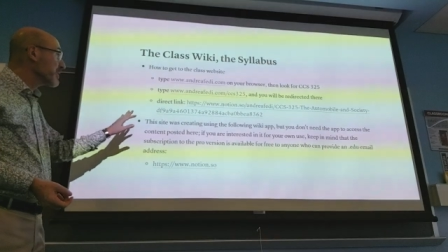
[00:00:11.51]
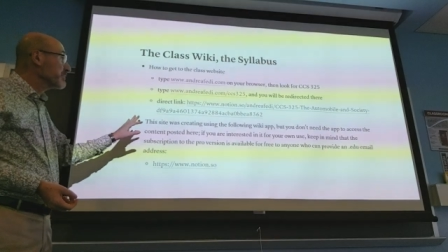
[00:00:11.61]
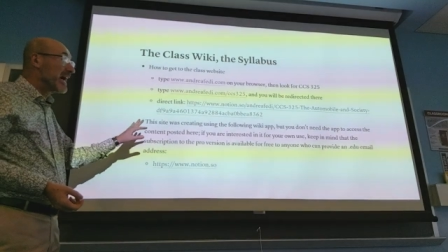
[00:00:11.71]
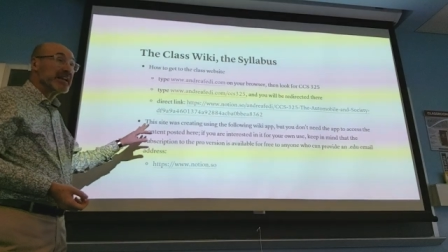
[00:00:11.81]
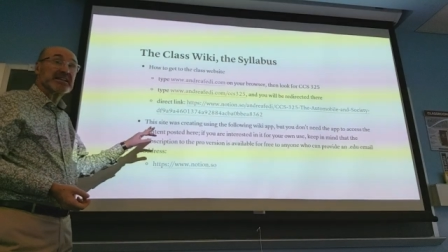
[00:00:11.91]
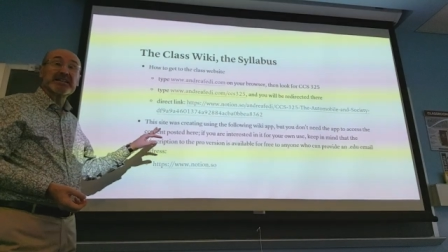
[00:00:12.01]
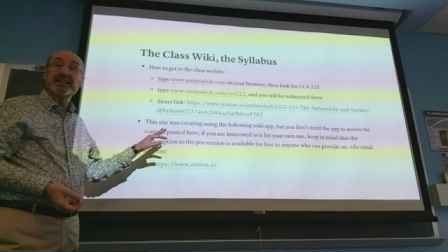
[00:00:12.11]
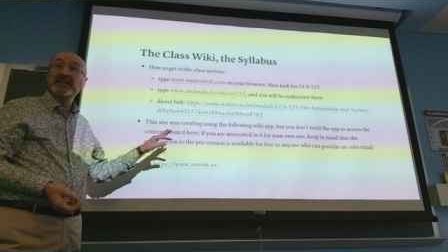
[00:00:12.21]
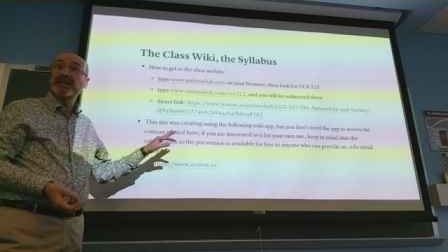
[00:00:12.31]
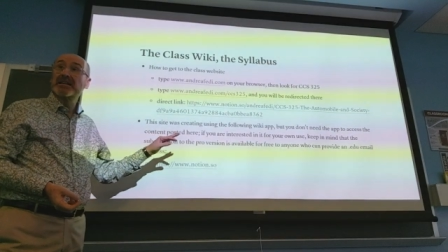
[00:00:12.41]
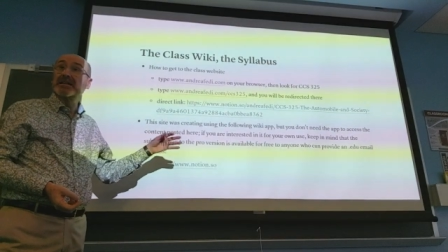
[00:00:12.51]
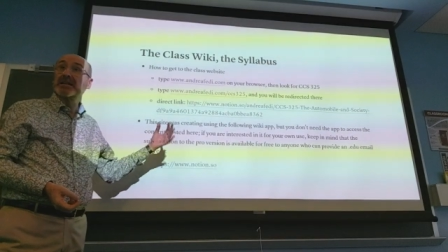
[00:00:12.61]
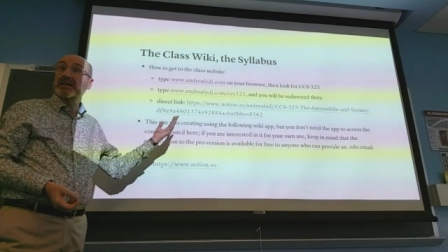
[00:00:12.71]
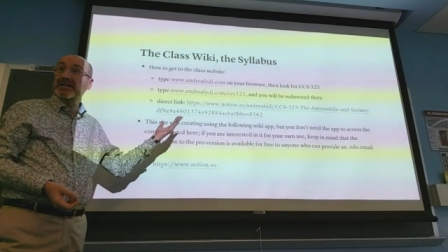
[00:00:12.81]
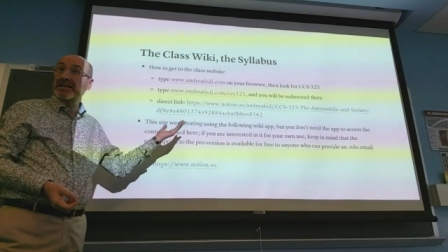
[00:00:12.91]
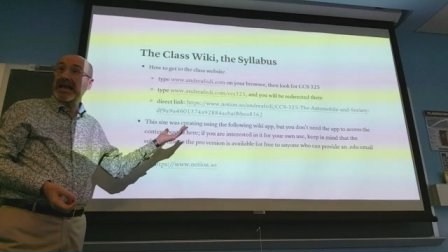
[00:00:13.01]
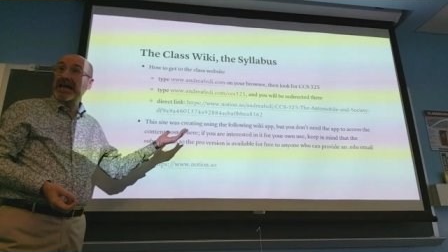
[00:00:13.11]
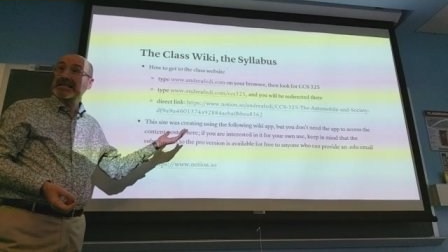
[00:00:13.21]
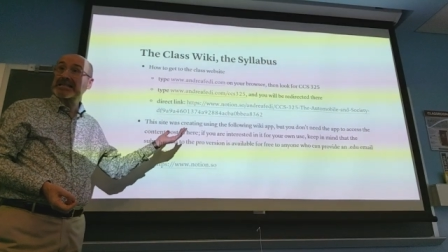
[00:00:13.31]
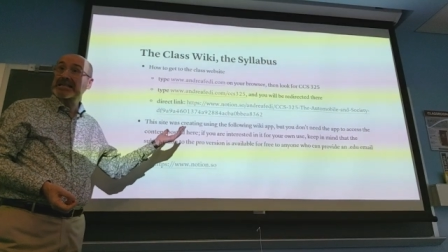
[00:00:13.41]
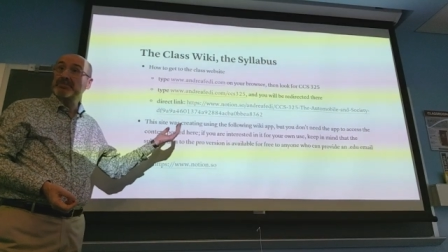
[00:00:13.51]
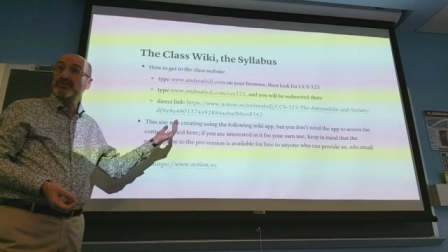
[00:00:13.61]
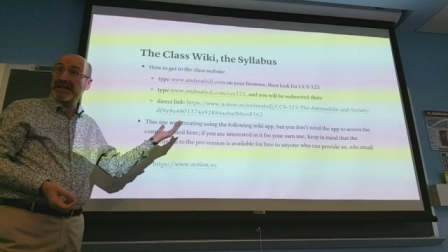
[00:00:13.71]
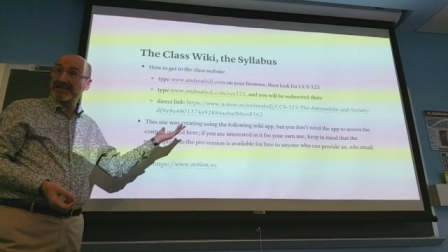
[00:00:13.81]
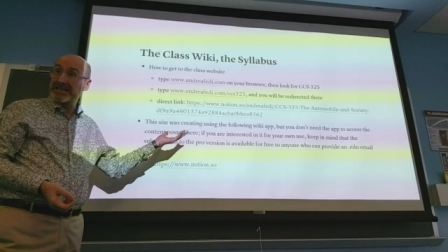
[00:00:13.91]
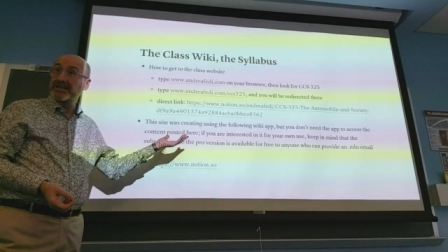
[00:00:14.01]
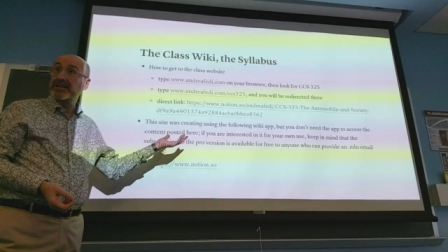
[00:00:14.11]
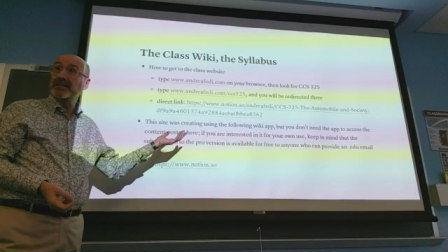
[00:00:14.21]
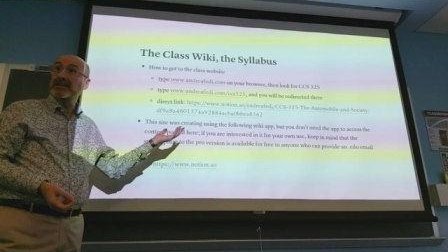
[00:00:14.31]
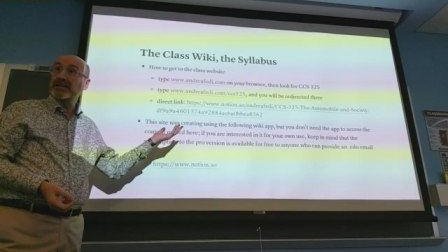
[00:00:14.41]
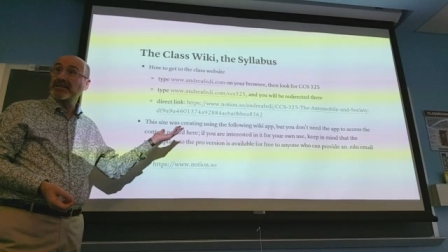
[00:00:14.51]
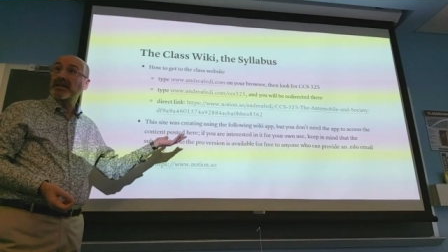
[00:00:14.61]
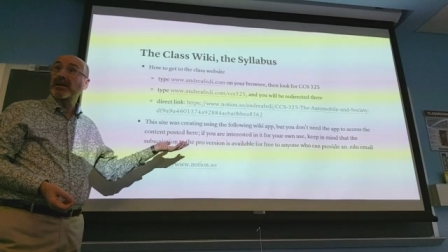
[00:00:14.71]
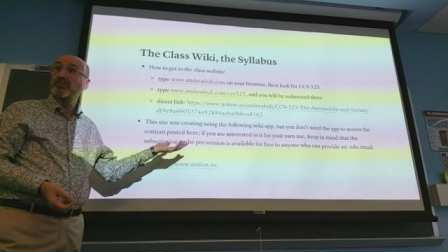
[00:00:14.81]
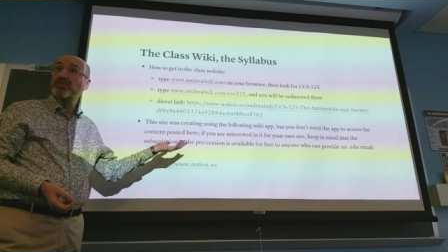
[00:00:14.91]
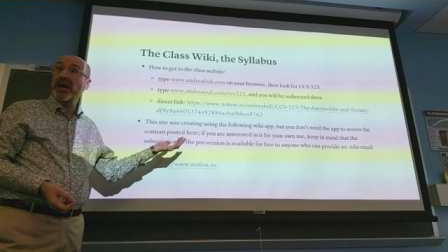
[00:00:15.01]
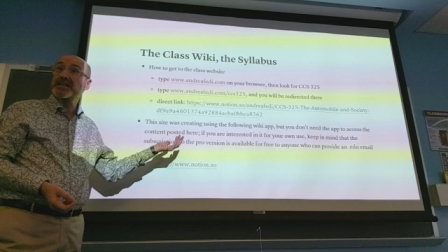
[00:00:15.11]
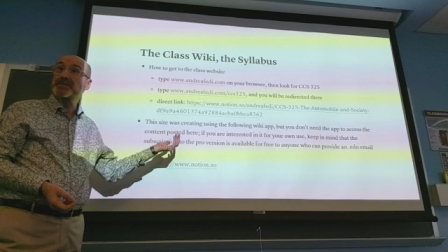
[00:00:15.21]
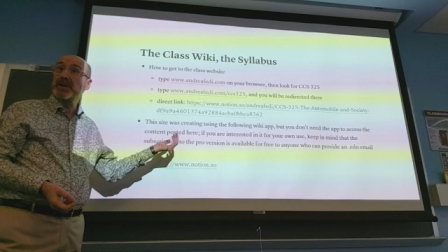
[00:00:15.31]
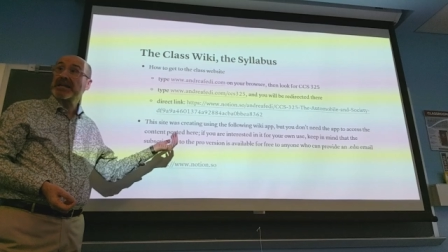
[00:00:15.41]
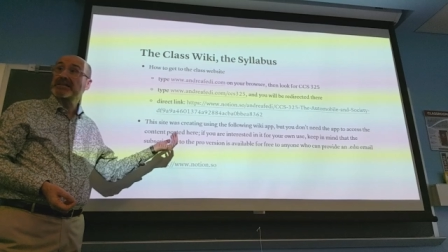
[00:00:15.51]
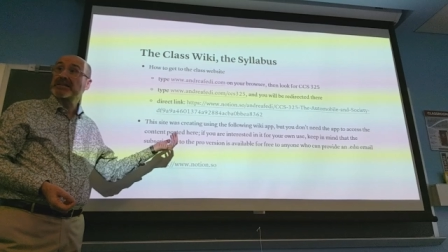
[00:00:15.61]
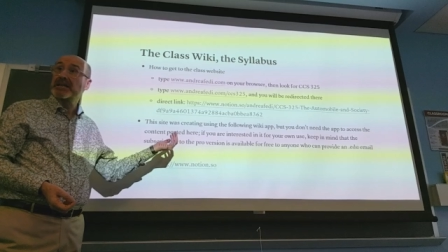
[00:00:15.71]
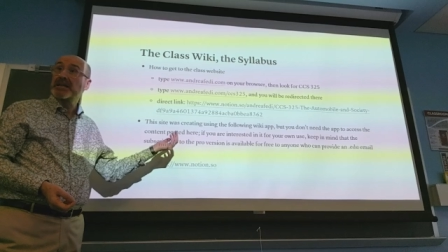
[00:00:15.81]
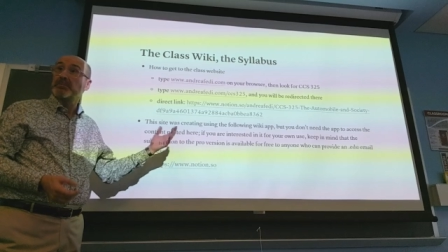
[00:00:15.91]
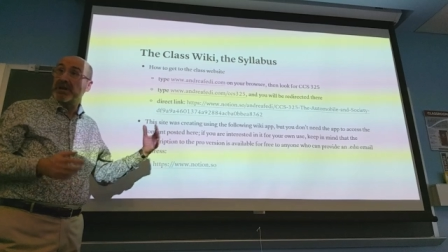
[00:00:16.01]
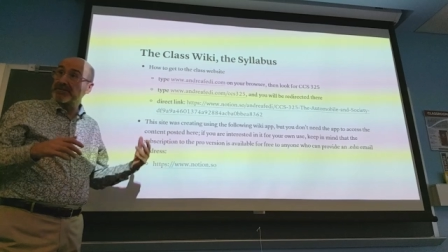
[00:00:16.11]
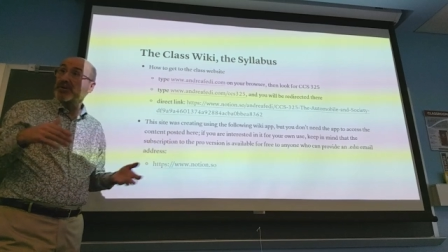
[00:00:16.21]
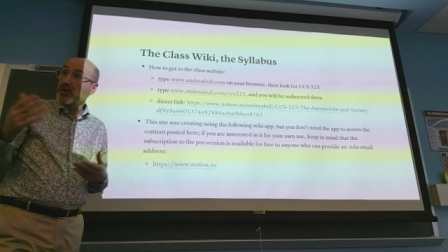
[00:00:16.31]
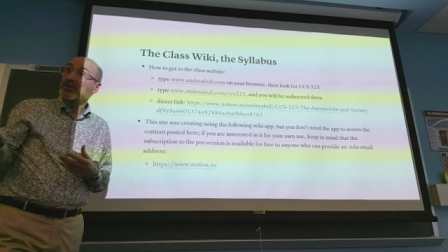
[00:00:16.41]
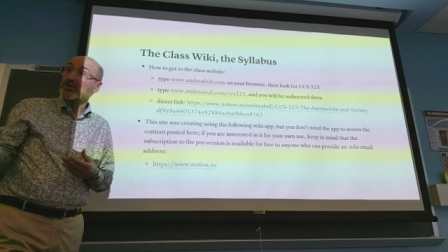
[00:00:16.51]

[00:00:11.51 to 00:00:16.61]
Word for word: in mind the class material is not on Brightspace, but if you go to